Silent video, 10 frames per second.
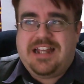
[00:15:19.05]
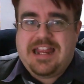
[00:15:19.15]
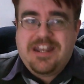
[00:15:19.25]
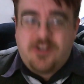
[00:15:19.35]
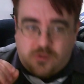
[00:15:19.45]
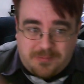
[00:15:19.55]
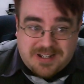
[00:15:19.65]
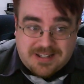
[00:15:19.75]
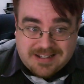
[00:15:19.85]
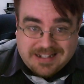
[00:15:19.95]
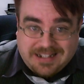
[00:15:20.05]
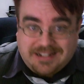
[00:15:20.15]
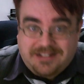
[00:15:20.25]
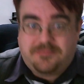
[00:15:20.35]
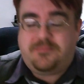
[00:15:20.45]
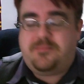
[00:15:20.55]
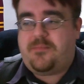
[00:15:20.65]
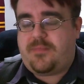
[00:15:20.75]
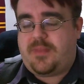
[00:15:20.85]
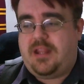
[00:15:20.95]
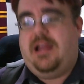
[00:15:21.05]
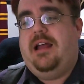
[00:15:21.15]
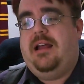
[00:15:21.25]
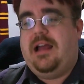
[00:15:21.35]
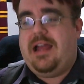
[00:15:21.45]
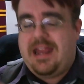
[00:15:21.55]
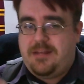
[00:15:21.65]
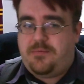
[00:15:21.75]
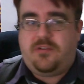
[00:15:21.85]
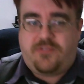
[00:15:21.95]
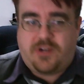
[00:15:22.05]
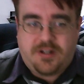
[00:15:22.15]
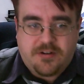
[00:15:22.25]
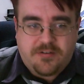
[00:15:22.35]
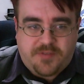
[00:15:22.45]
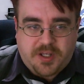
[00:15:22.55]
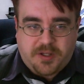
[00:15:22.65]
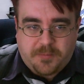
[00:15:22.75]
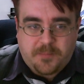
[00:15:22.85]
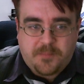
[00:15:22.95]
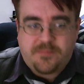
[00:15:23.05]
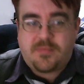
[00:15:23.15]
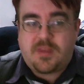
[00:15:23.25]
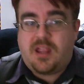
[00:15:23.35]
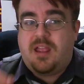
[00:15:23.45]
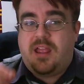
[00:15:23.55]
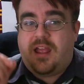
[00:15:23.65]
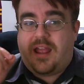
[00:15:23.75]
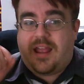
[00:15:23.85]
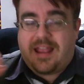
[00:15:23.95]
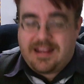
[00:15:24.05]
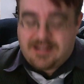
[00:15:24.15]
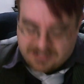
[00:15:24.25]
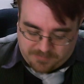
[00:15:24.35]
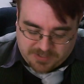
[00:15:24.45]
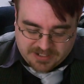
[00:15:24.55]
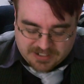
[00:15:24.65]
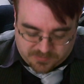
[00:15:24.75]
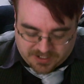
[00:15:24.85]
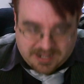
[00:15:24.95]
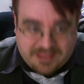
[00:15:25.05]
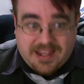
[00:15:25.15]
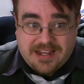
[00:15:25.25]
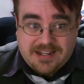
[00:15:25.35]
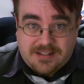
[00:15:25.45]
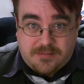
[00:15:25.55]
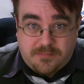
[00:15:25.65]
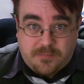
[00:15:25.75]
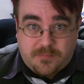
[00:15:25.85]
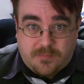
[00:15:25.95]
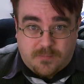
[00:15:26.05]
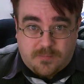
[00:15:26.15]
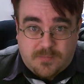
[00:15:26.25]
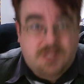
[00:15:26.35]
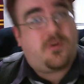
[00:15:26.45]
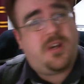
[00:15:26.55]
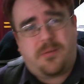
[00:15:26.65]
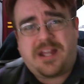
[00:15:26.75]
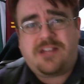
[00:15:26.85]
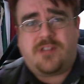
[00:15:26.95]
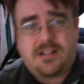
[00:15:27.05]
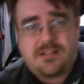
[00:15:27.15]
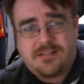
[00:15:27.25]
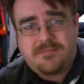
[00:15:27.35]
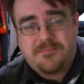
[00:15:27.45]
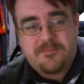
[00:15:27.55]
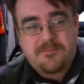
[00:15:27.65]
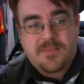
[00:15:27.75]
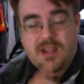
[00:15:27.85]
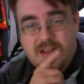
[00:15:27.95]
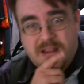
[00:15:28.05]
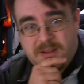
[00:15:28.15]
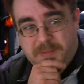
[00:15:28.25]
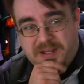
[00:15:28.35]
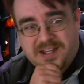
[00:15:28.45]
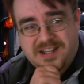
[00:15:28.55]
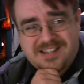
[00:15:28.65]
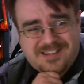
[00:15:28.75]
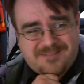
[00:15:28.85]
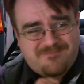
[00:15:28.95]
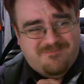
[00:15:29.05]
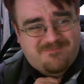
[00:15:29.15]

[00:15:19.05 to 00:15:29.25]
enormously at any portfolio review, is simply this one, and that is, so what are your page rates? Because,